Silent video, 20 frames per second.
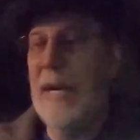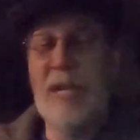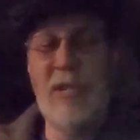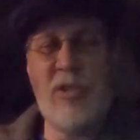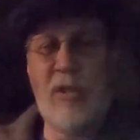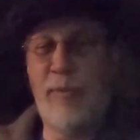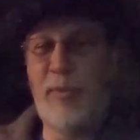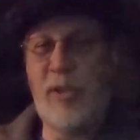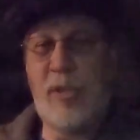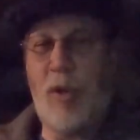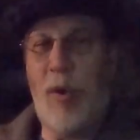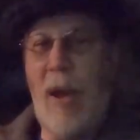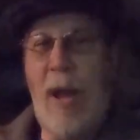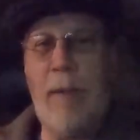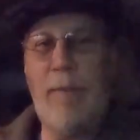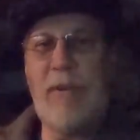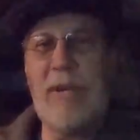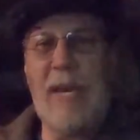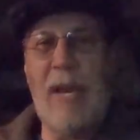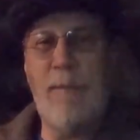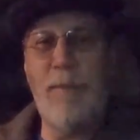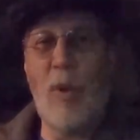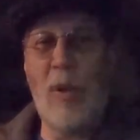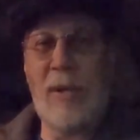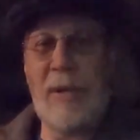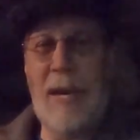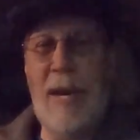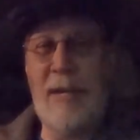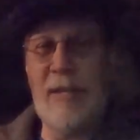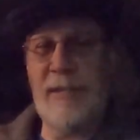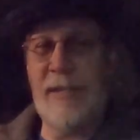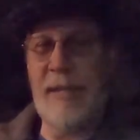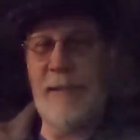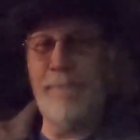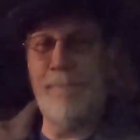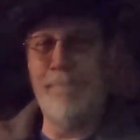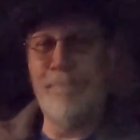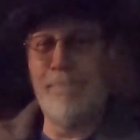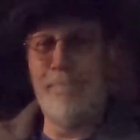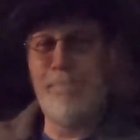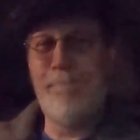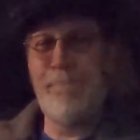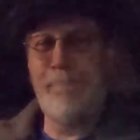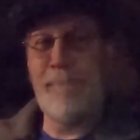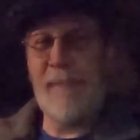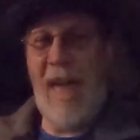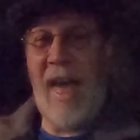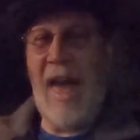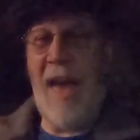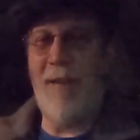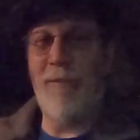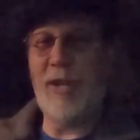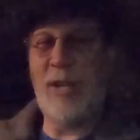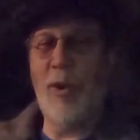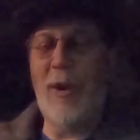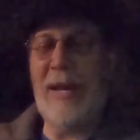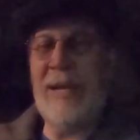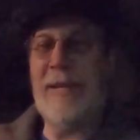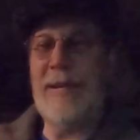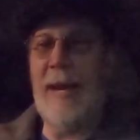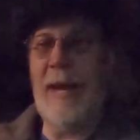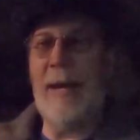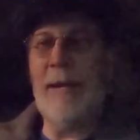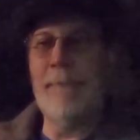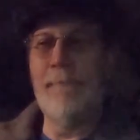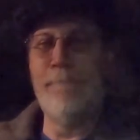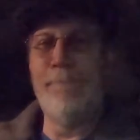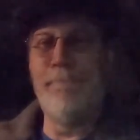Subscribe to get more content. Have a great day.